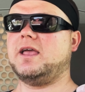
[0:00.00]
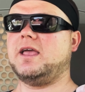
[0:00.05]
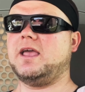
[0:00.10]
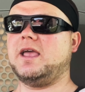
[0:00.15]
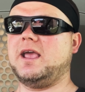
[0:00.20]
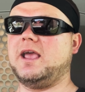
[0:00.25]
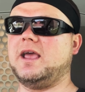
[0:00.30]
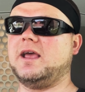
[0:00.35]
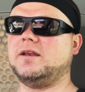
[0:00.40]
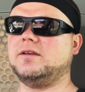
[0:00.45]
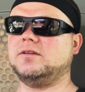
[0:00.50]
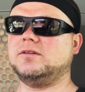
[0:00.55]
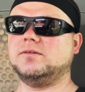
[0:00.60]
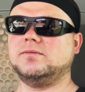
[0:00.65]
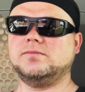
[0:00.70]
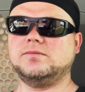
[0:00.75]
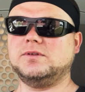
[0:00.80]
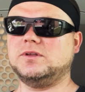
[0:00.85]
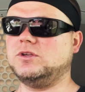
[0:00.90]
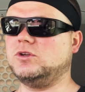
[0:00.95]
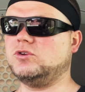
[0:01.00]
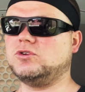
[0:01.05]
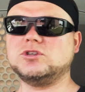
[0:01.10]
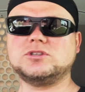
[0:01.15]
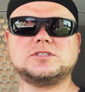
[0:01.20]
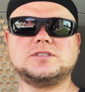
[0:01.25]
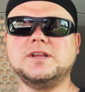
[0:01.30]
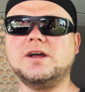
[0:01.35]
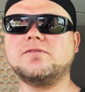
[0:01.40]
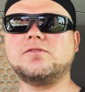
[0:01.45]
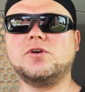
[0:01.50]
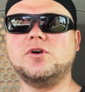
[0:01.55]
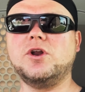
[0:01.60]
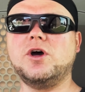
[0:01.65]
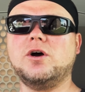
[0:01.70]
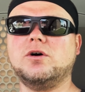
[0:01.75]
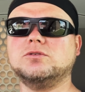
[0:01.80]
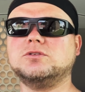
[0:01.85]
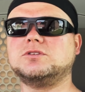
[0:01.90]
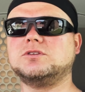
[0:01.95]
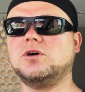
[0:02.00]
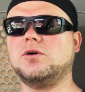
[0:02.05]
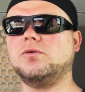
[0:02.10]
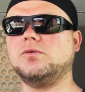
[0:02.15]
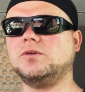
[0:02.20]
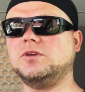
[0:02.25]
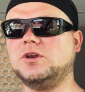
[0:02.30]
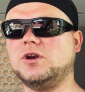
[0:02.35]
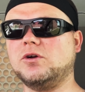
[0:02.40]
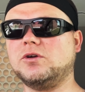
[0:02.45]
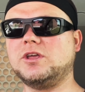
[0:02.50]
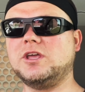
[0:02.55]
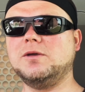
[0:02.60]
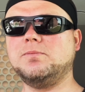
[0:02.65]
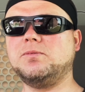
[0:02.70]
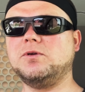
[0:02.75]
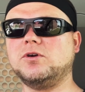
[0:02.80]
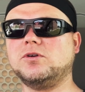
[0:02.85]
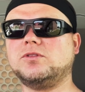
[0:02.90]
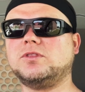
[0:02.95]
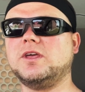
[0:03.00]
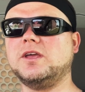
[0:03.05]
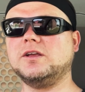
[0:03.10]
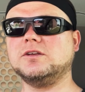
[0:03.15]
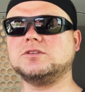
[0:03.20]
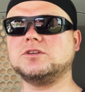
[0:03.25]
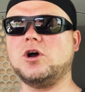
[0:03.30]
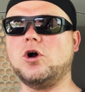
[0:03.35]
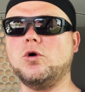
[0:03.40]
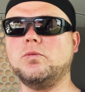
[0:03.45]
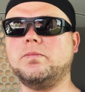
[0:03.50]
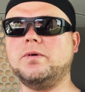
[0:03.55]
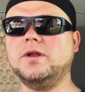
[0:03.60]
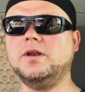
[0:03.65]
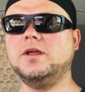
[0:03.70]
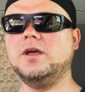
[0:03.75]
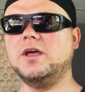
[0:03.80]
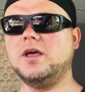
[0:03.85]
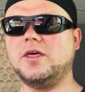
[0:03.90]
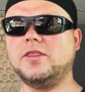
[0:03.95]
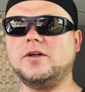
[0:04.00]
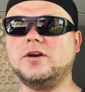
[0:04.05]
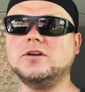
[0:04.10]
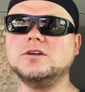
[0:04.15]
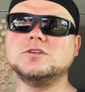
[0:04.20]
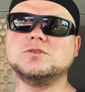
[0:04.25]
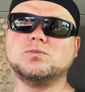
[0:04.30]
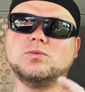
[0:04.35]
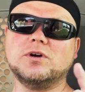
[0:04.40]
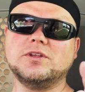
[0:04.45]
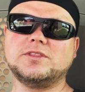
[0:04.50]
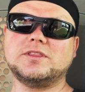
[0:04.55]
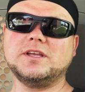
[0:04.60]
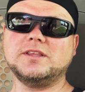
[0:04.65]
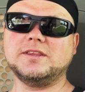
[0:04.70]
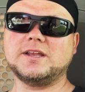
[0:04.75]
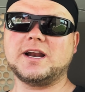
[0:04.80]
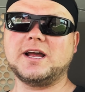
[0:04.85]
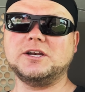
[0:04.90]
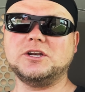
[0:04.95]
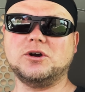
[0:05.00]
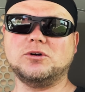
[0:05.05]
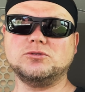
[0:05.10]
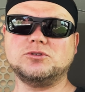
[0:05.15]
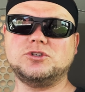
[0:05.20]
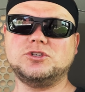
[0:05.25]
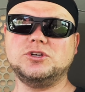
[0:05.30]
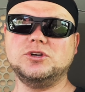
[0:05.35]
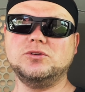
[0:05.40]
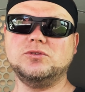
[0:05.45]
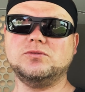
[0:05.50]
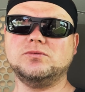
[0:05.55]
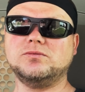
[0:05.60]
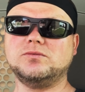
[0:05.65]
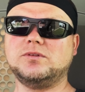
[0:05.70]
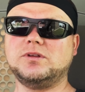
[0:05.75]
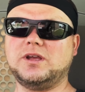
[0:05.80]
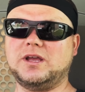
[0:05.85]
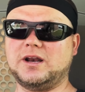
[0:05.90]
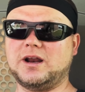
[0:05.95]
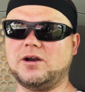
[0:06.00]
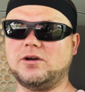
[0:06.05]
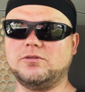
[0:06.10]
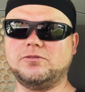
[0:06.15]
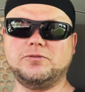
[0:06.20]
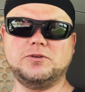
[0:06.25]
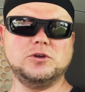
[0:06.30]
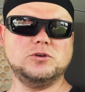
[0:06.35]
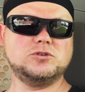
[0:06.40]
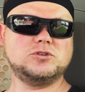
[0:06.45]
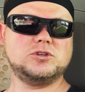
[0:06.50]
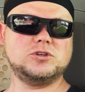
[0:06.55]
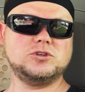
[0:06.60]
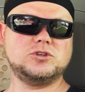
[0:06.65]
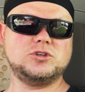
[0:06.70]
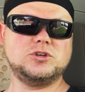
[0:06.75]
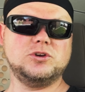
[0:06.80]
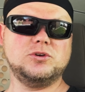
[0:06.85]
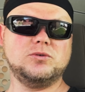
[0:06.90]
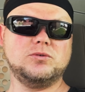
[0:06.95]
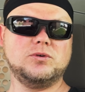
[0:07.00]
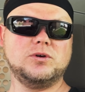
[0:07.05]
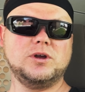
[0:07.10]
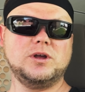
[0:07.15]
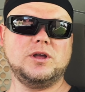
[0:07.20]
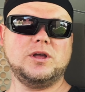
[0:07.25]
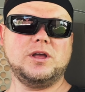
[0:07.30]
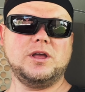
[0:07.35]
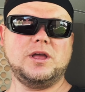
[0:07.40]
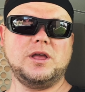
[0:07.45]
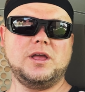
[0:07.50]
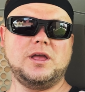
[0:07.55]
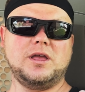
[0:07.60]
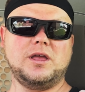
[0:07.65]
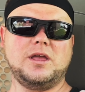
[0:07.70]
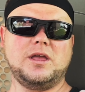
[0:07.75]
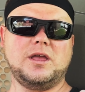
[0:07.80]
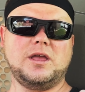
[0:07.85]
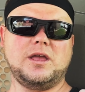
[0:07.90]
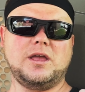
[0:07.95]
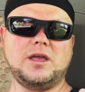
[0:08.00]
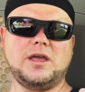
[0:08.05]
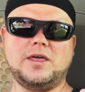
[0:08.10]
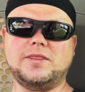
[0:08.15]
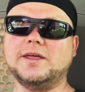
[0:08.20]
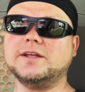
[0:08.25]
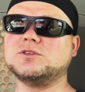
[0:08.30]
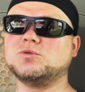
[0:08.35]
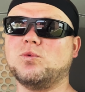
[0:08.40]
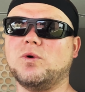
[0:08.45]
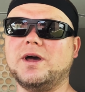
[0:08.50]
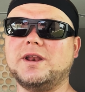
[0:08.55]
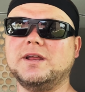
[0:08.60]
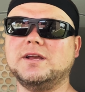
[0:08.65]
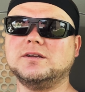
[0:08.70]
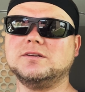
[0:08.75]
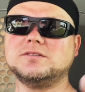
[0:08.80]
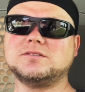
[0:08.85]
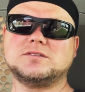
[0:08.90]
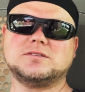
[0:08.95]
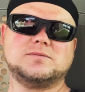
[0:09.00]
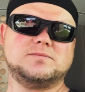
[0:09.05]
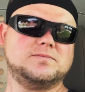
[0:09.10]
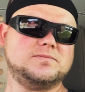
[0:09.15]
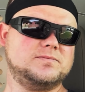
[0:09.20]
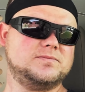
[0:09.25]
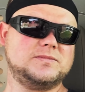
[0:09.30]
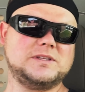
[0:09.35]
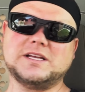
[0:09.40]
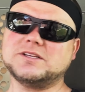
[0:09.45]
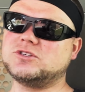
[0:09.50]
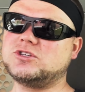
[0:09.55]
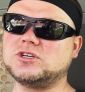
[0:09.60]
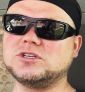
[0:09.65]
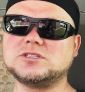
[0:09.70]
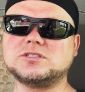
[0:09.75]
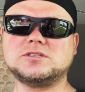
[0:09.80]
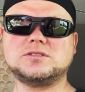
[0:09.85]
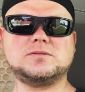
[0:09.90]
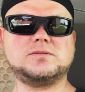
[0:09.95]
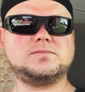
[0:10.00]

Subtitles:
and you just never know. So, keep your things open. There is one thing that I don't shoot and I refuse to shoot, and that's weddings. That's just